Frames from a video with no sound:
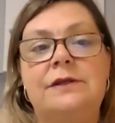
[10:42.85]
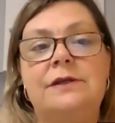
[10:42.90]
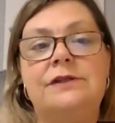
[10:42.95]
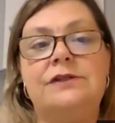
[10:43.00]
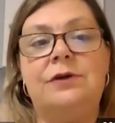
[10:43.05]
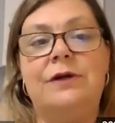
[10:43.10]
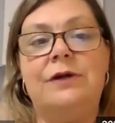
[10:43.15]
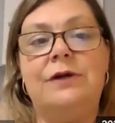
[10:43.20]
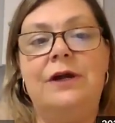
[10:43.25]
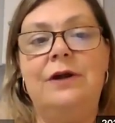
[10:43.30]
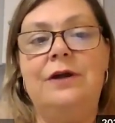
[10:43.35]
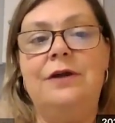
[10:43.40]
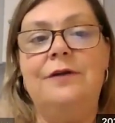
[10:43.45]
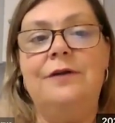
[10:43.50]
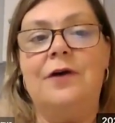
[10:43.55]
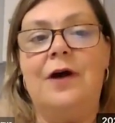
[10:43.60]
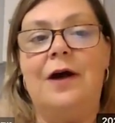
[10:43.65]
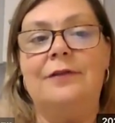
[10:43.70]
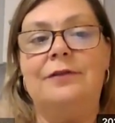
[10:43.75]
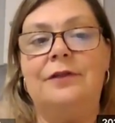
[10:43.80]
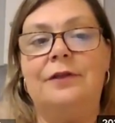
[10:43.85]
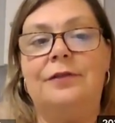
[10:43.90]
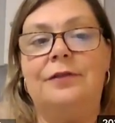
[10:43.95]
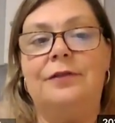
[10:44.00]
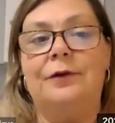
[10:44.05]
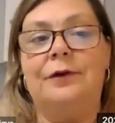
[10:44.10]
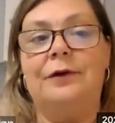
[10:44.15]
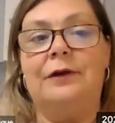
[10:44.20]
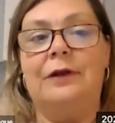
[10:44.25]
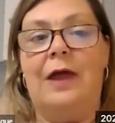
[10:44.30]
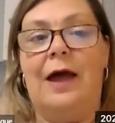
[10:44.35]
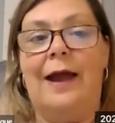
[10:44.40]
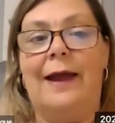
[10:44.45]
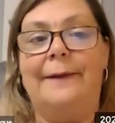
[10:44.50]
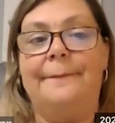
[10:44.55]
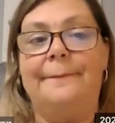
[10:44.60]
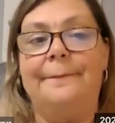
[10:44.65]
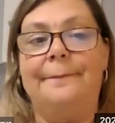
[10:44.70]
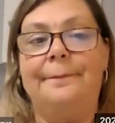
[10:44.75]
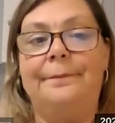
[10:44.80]
So here you've got the third
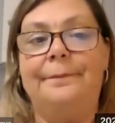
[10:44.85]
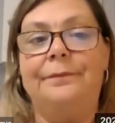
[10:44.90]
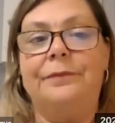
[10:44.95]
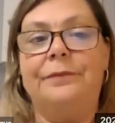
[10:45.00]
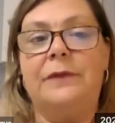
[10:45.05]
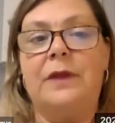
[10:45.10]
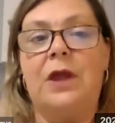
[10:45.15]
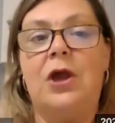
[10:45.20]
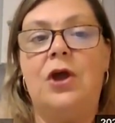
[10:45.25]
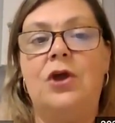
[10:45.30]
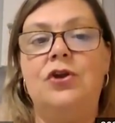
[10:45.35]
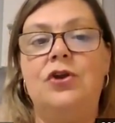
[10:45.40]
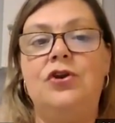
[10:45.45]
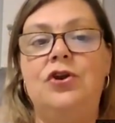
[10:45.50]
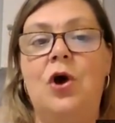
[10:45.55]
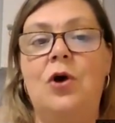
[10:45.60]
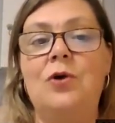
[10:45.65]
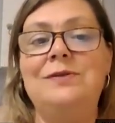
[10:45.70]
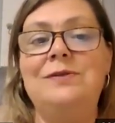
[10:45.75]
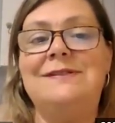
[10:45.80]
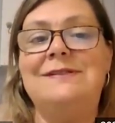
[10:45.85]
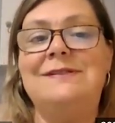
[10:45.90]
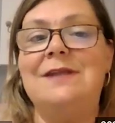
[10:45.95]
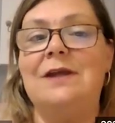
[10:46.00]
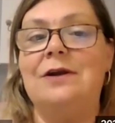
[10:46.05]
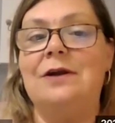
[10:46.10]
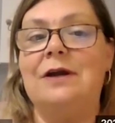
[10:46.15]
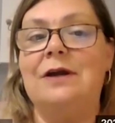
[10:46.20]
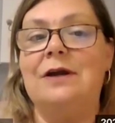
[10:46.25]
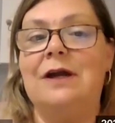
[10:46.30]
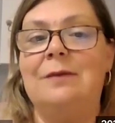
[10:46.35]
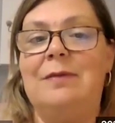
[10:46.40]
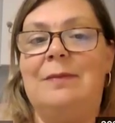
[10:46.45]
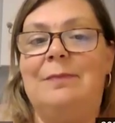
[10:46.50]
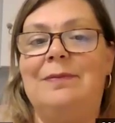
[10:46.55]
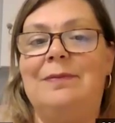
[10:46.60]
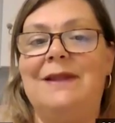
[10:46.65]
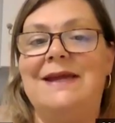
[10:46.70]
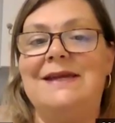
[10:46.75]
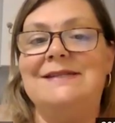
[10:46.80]
line. Notes that are going to
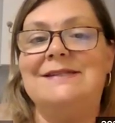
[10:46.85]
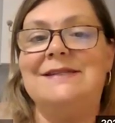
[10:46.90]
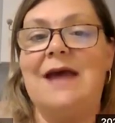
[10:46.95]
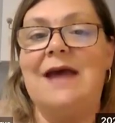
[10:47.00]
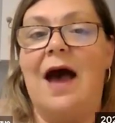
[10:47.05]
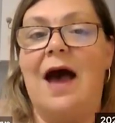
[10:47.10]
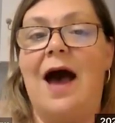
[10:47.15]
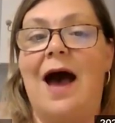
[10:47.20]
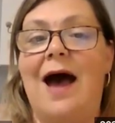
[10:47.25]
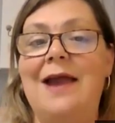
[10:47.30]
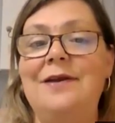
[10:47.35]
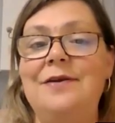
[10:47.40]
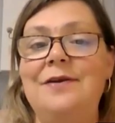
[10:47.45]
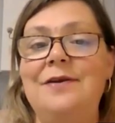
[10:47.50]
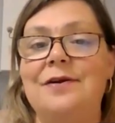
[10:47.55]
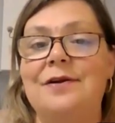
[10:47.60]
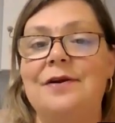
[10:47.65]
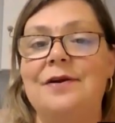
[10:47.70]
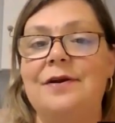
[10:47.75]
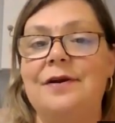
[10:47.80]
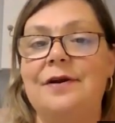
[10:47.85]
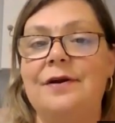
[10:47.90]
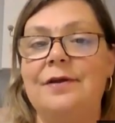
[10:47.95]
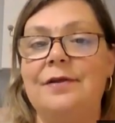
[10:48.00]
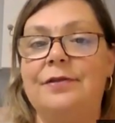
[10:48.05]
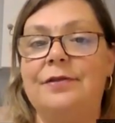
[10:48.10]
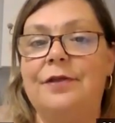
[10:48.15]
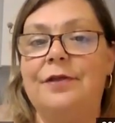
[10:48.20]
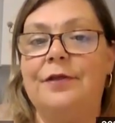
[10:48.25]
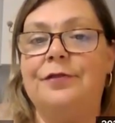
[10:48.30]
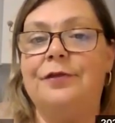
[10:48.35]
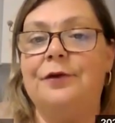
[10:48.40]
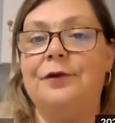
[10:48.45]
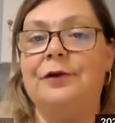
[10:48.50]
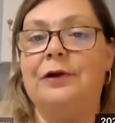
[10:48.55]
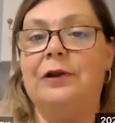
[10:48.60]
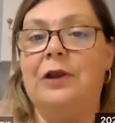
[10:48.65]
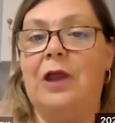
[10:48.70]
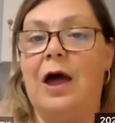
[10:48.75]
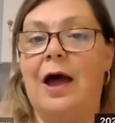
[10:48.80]
be placed under the
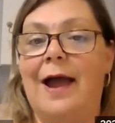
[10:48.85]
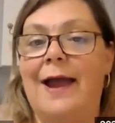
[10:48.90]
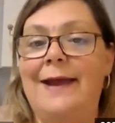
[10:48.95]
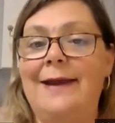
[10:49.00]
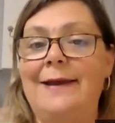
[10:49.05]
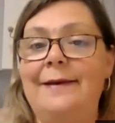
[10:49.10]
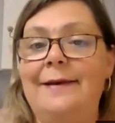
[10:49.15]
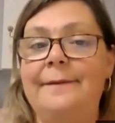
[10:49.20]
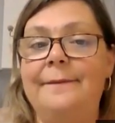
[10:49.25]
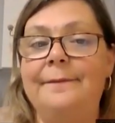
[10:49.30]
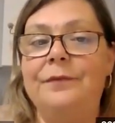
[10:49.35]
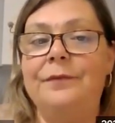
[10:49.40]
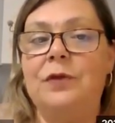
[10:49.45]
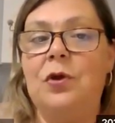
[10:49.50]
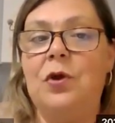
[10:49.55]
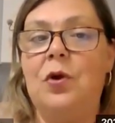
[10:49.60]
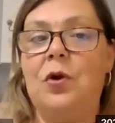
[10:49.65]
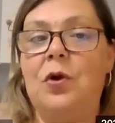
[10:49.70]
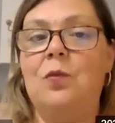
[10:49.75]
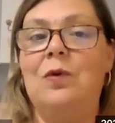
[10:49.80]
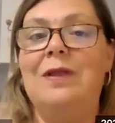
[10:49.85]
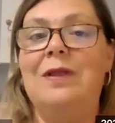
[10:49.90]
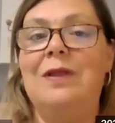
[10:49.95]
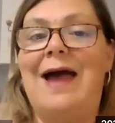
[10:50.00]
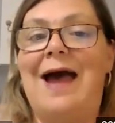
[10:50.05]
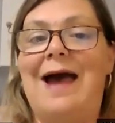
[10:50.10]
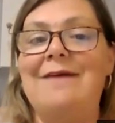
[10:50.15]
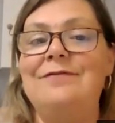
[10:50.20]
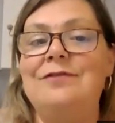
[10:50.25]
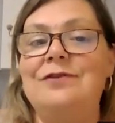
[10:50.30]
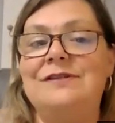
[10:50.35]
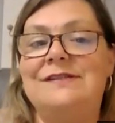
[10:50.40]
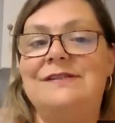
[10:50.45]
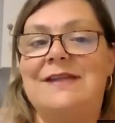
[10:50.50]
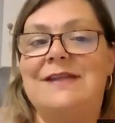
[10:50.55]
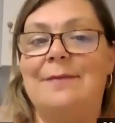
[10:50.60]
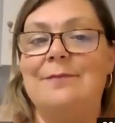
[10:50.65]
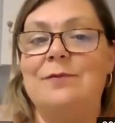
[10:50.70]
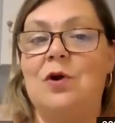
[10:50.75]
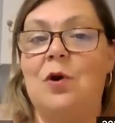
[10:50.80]
third line will have their
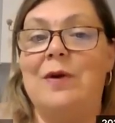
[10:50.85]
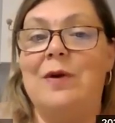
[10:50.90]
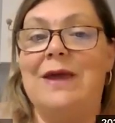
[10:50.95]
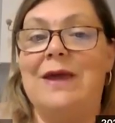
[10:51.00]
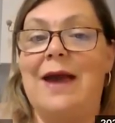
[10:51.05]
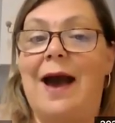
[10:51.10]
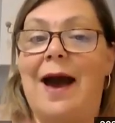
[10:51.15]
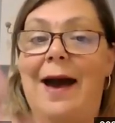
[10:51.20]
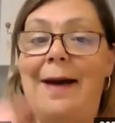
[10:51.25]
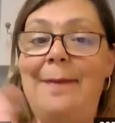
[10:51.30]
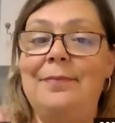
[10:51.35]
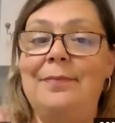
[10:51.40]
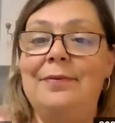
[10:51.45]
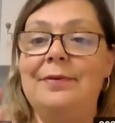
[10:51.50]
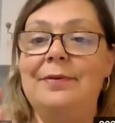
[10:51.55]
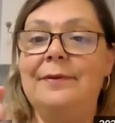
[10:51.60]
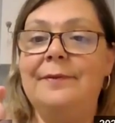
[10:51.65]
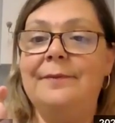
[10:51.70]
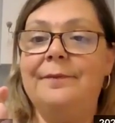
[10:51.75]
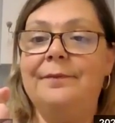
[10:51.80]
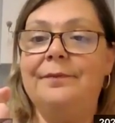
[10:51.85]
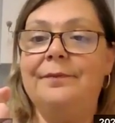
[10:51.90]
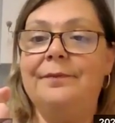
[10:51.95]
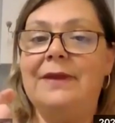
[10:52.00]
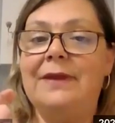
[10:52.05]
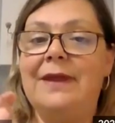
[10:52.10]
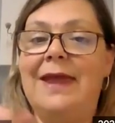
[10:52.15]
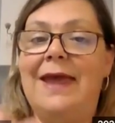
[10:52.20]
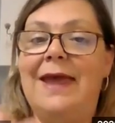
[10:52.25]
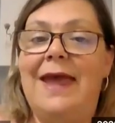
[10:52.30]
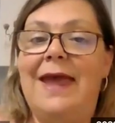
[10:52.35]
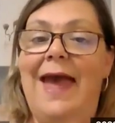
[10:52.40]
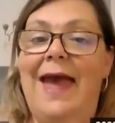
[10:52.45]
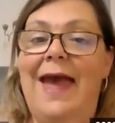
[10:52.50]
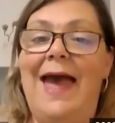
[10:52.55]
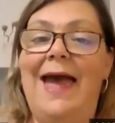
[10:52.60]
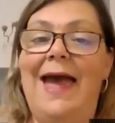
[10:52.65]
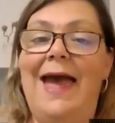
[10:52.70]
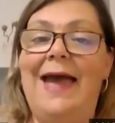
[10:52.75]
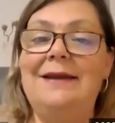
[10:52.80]
stem going up.
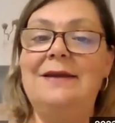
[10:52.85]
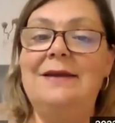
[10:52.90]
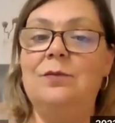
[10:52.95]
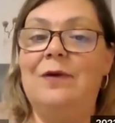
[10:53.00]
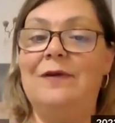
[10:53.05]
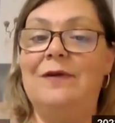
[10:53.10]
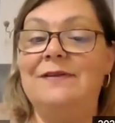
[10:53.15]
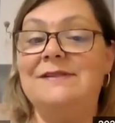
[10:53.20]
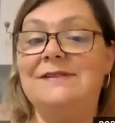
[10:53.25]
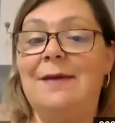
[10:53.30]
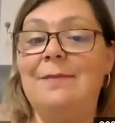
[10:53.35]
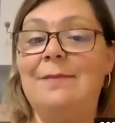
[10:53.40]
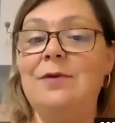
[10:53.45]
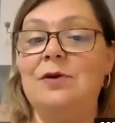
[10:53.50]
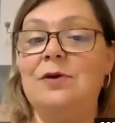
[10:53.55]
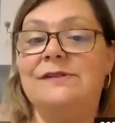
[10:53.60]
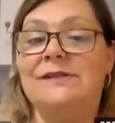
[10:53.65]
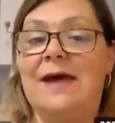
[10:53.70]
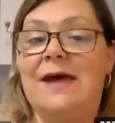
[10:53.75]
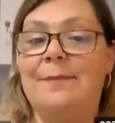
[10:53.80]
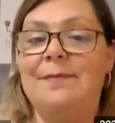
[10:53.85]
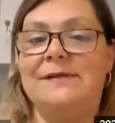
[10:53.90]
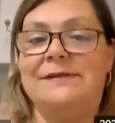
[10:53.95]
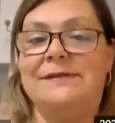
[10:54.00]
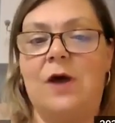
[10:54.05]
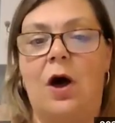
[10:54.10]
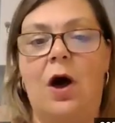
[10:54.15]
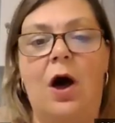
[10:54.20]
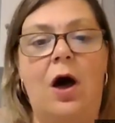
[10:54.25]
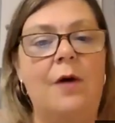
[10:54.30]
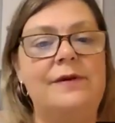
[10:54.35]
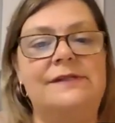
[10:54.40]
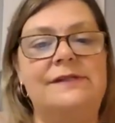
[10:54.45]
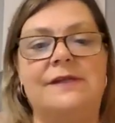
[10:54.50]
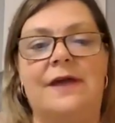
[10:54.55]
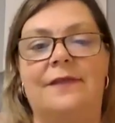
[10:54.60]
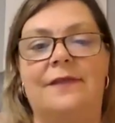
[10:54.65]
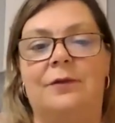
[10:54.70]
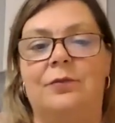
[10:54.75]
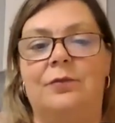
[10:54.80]
And when the stem goes up, it's
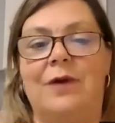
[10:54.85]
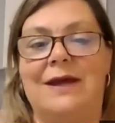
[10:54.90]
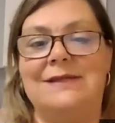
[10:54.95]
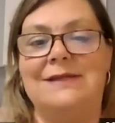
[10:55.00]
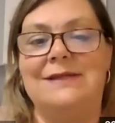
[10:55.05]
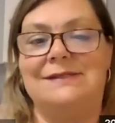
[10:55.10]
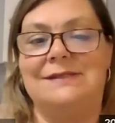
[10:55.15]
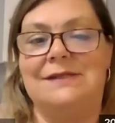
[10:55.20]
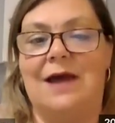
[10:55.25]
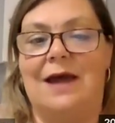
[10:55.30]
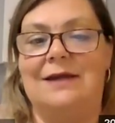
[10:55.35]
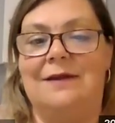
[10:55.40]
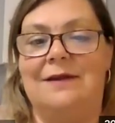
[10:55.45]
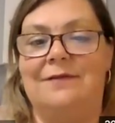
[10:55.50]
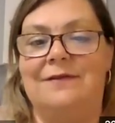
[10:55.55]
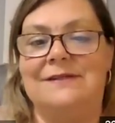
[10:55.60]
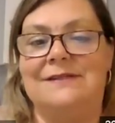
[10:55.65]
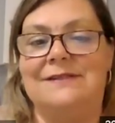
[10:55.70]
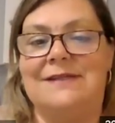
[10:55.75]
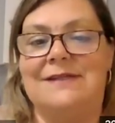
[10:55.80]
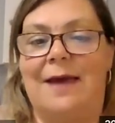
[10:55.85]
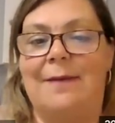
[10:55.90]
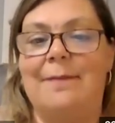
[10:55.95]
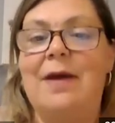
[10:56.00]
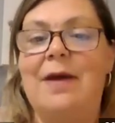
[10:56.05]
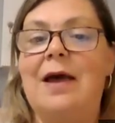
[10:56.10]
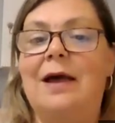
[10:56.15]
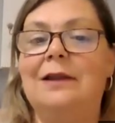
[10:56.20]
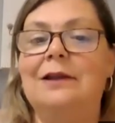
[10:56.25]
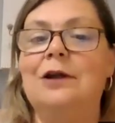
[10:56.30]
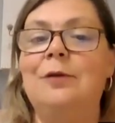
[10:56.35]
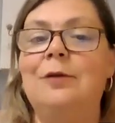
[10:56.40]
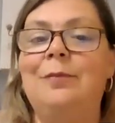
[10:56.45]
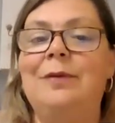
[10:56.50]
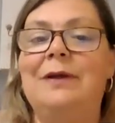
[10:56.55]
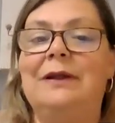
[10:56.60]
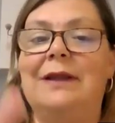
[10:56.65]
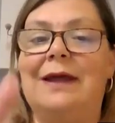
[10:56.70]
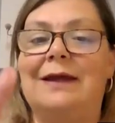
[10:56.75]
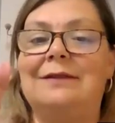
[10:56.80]
always on the right side of the stem, a little
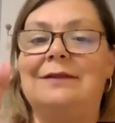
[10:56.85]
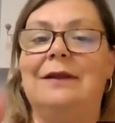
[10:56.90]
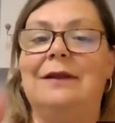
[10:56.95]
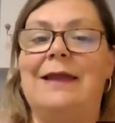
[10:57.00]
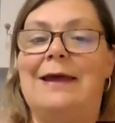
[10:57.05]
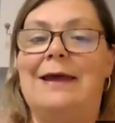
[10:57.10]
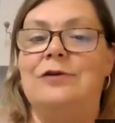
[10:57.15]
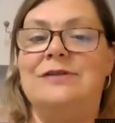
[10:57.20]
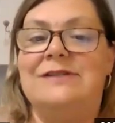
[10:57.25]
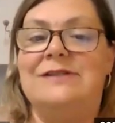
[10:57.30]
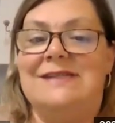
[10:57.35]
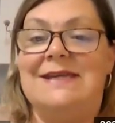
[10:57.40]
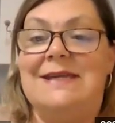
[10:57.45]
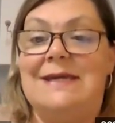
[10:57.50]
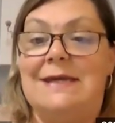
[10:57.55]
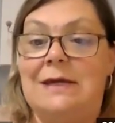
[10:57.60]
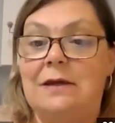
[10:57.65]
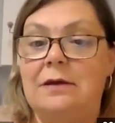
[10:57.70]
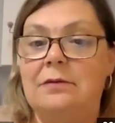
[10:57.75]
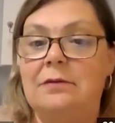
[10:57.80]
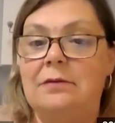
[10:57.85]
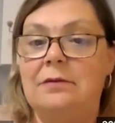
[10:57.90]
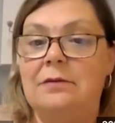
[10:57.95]
bit like the letter D.